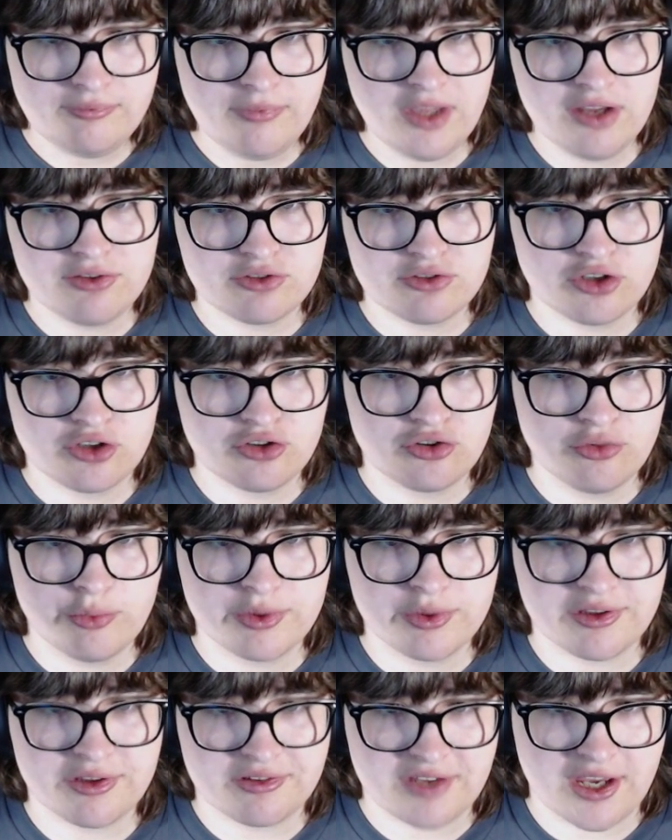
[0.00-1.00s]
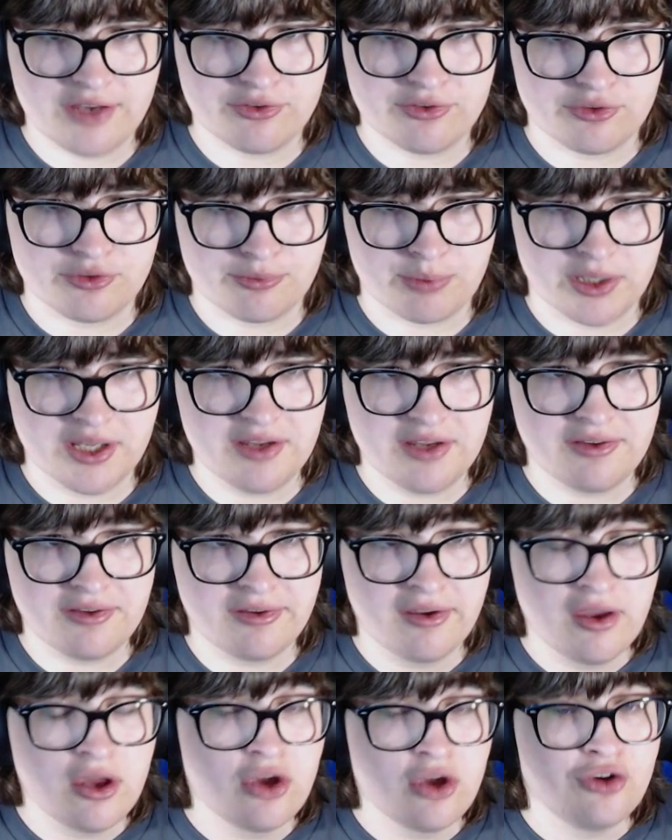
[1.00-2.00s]
So do with this as you please.
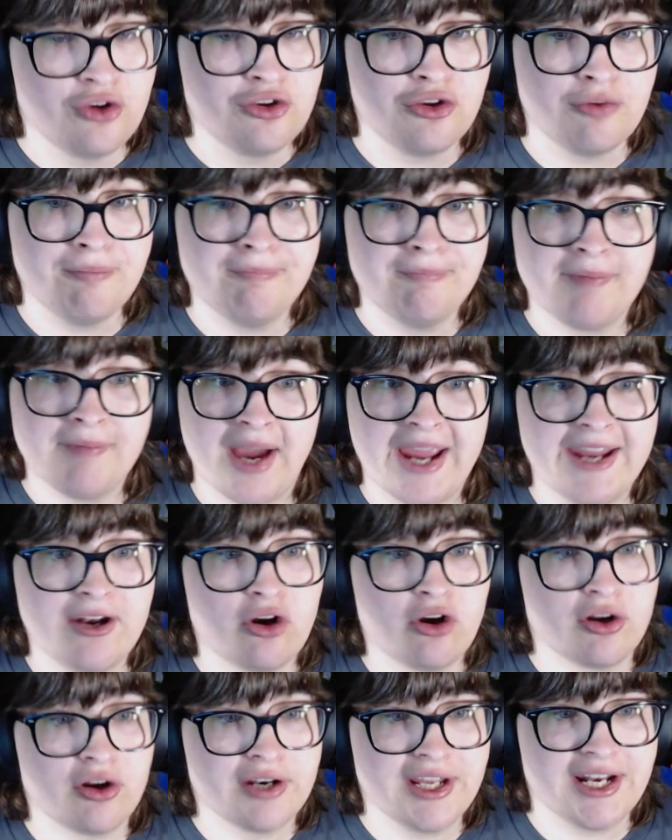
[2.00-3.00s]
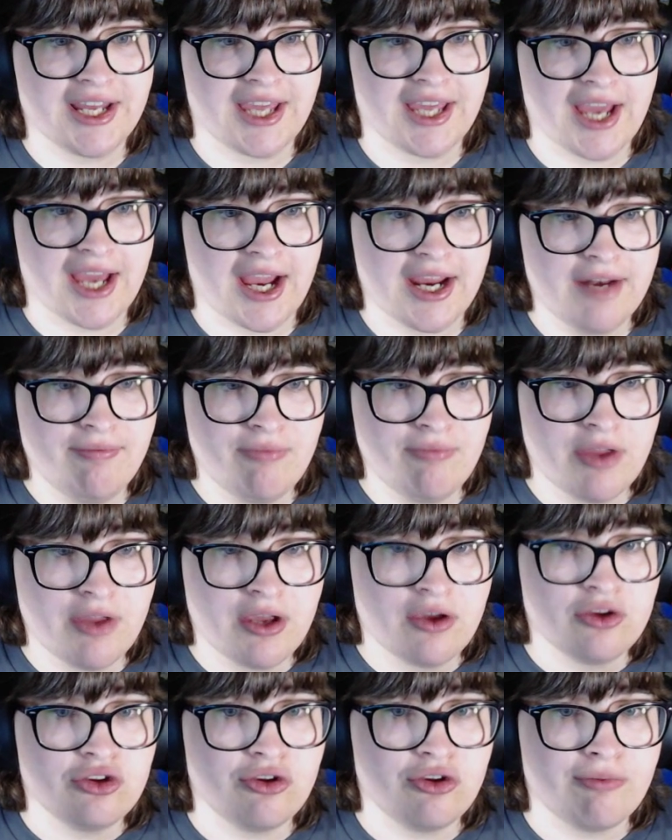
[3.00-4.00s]
You may not need a gain.
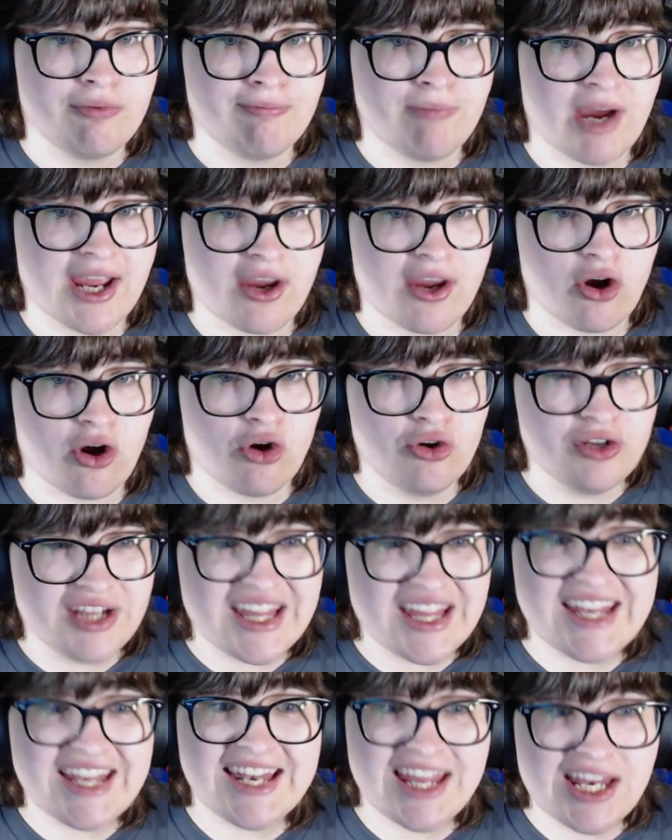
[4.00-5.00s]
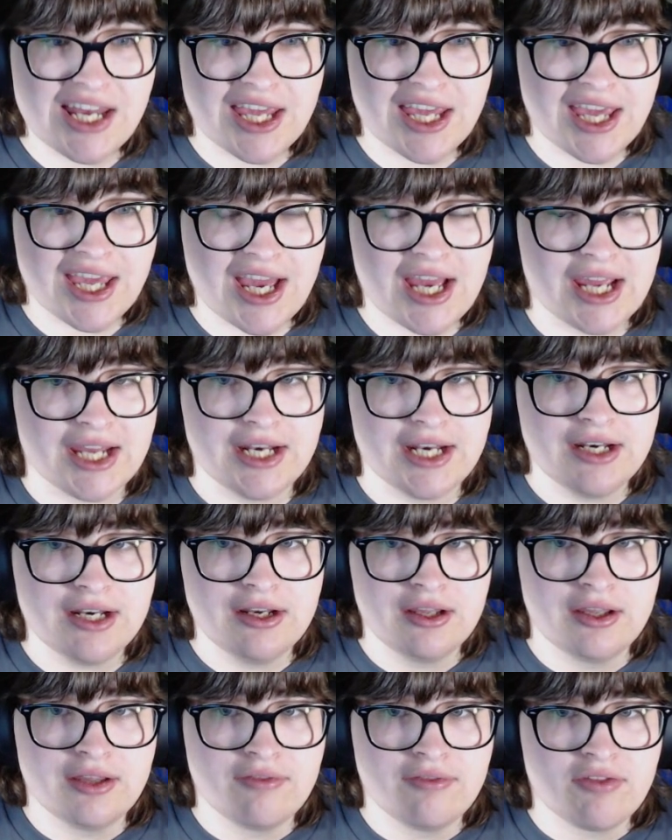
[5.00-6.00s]
You may only need a gain
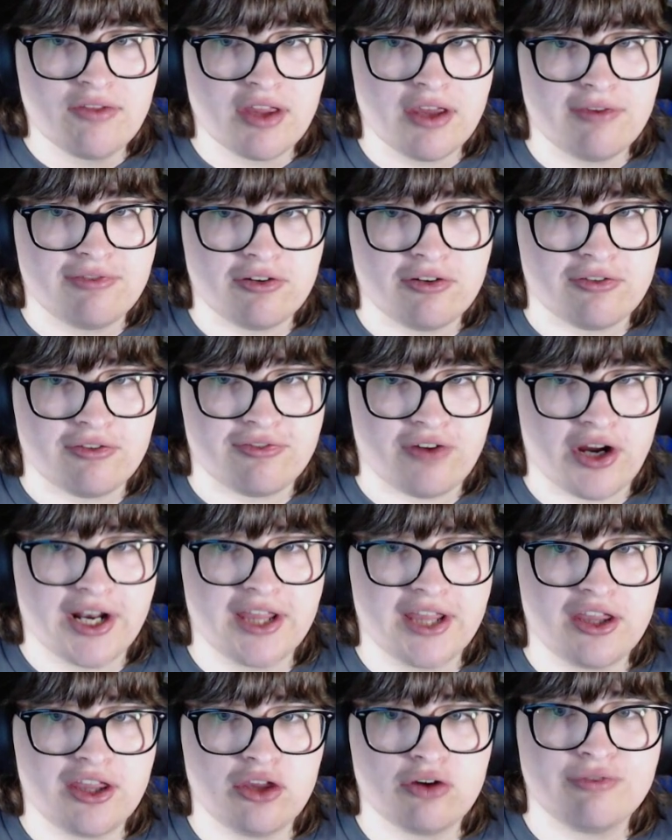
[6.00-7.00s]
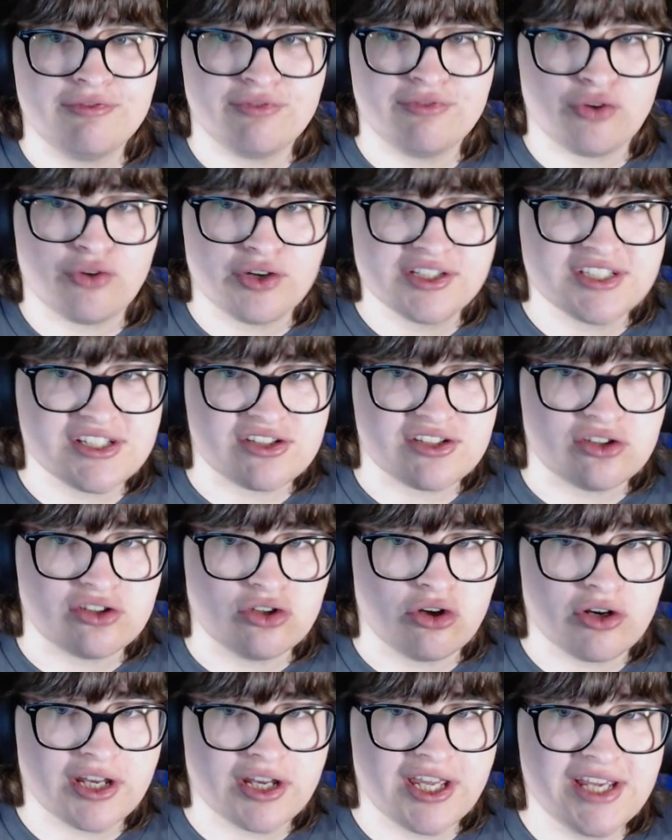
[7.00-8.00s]
if you're finding that your voice is
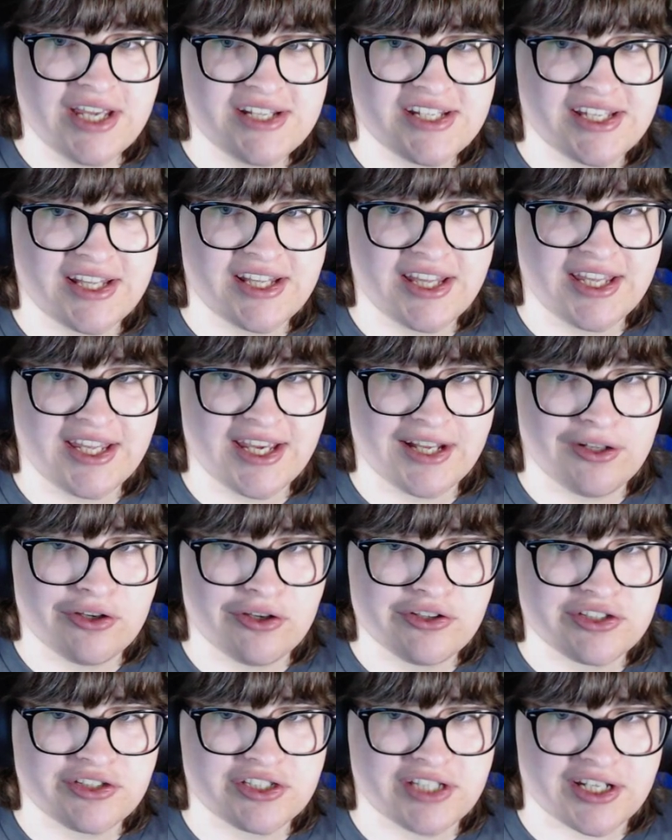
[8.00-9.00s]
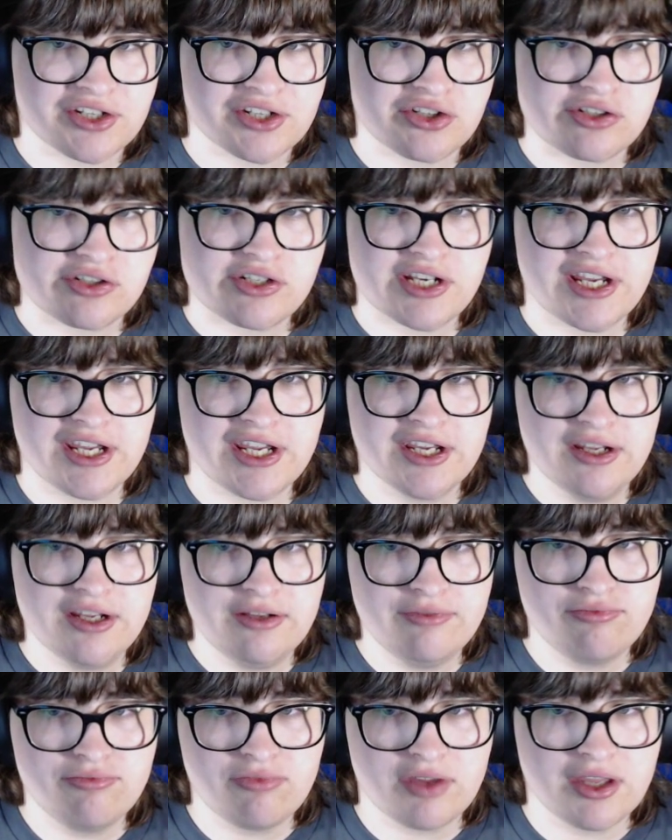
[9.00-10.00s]
not hitting the yellow section here
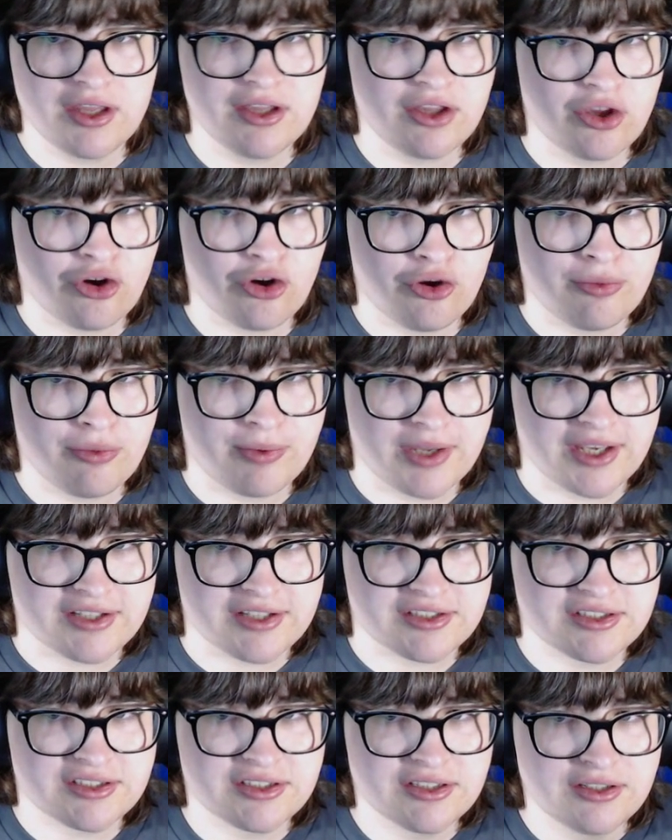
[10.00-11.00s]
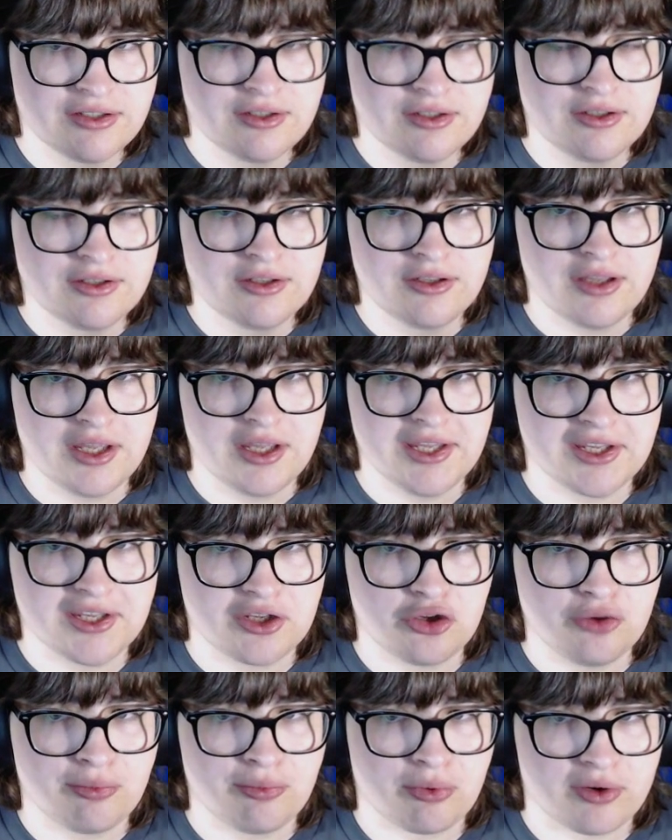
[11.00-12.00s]
in the OBS
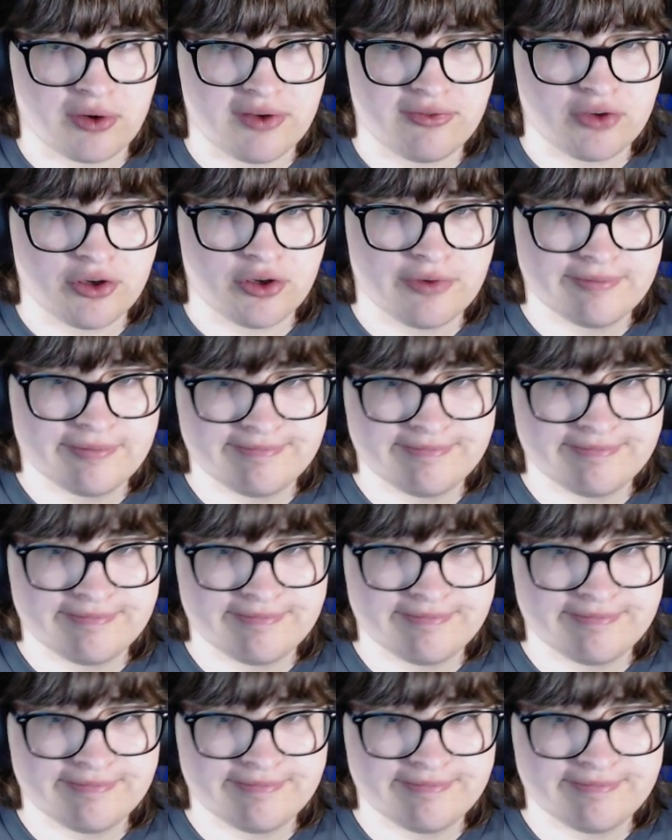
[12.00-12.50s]
EQ preview.